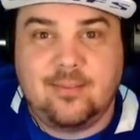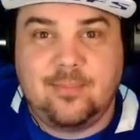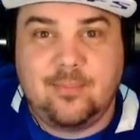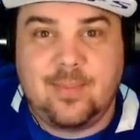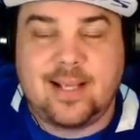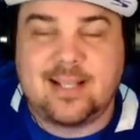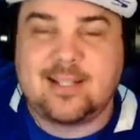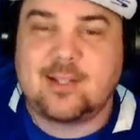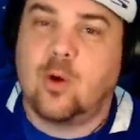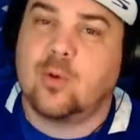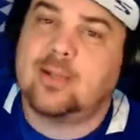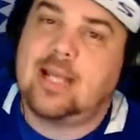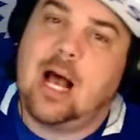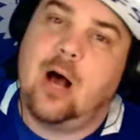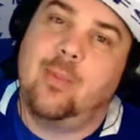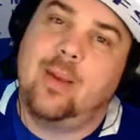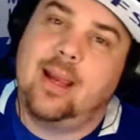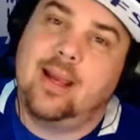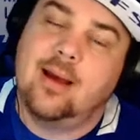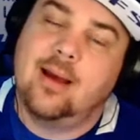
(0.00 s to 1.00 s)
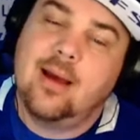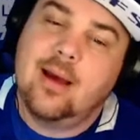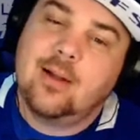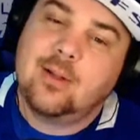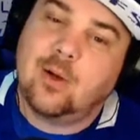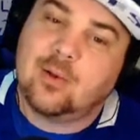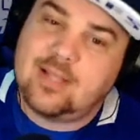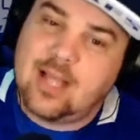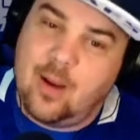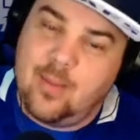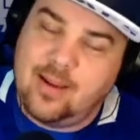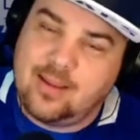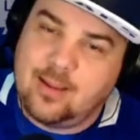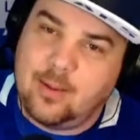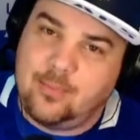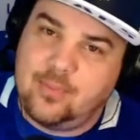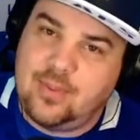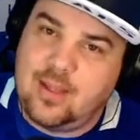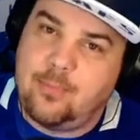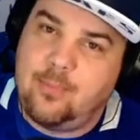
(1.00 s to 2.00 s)
Because don't tell me, don't tell me
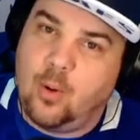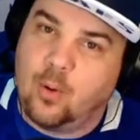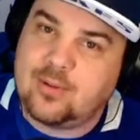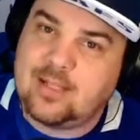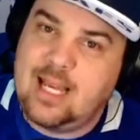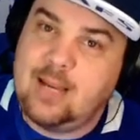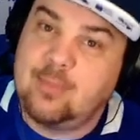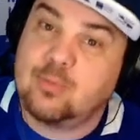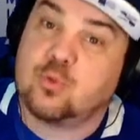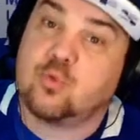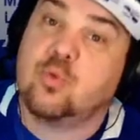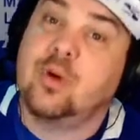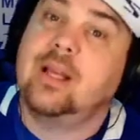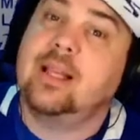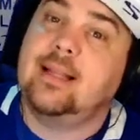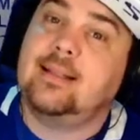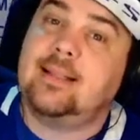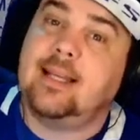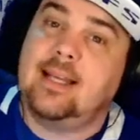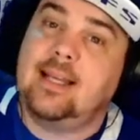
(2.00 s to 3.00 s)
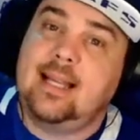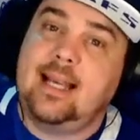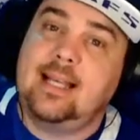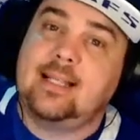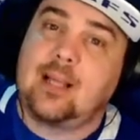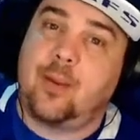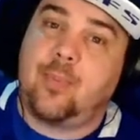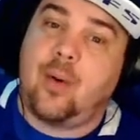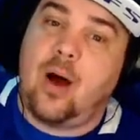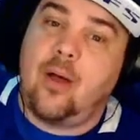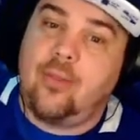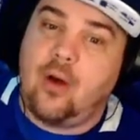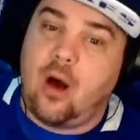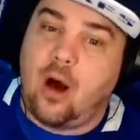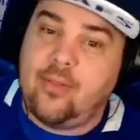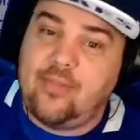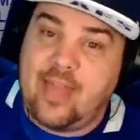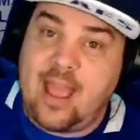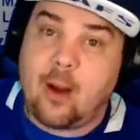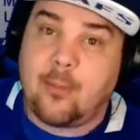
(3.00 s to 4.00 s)
that both teams really did ease up on,
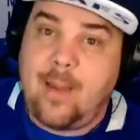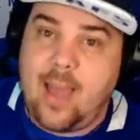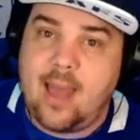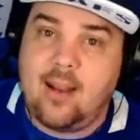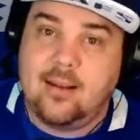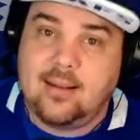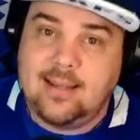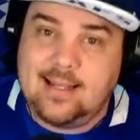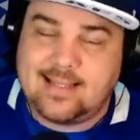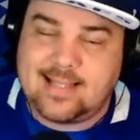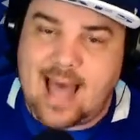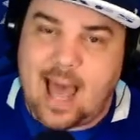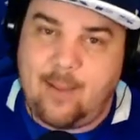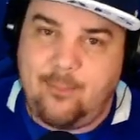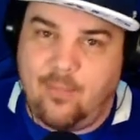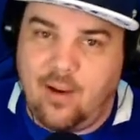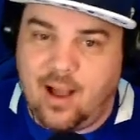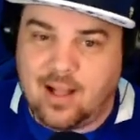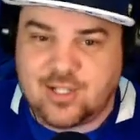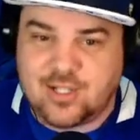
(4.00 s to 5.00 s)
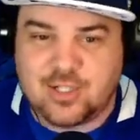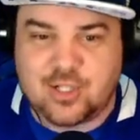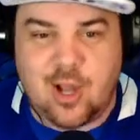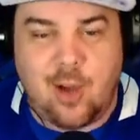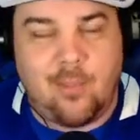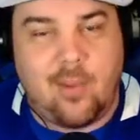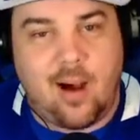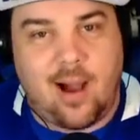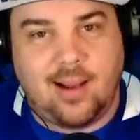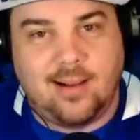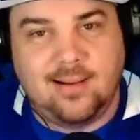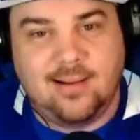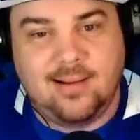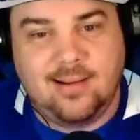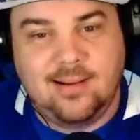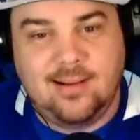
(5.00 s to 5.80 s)
on their penalties that much. Come on.